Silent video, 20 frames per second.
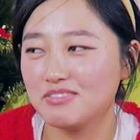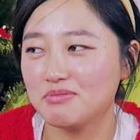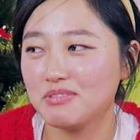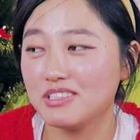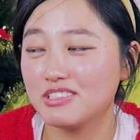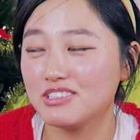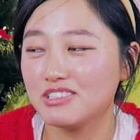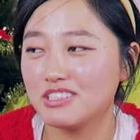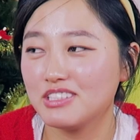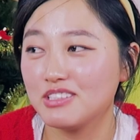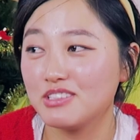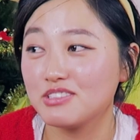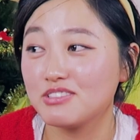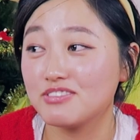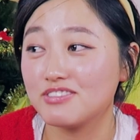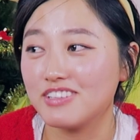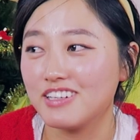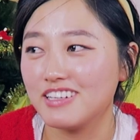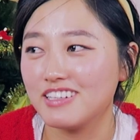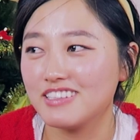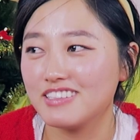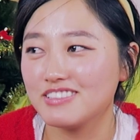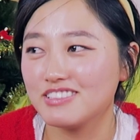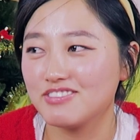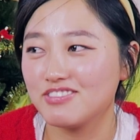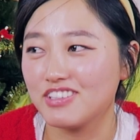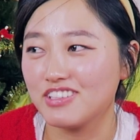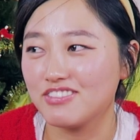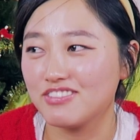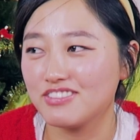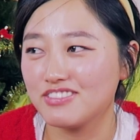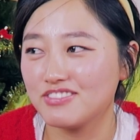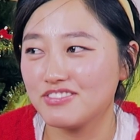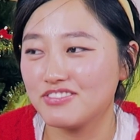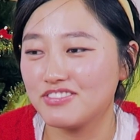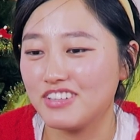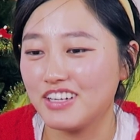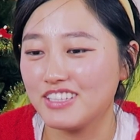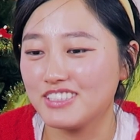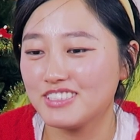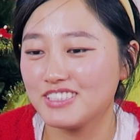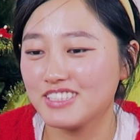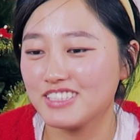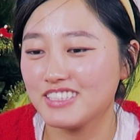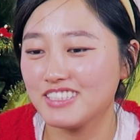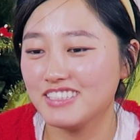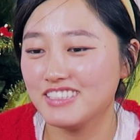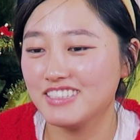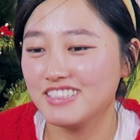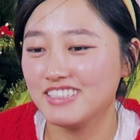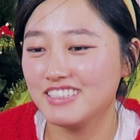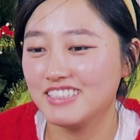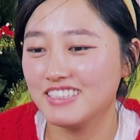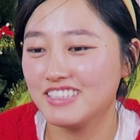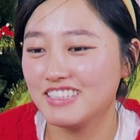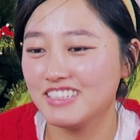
My Cheetos fried chicken.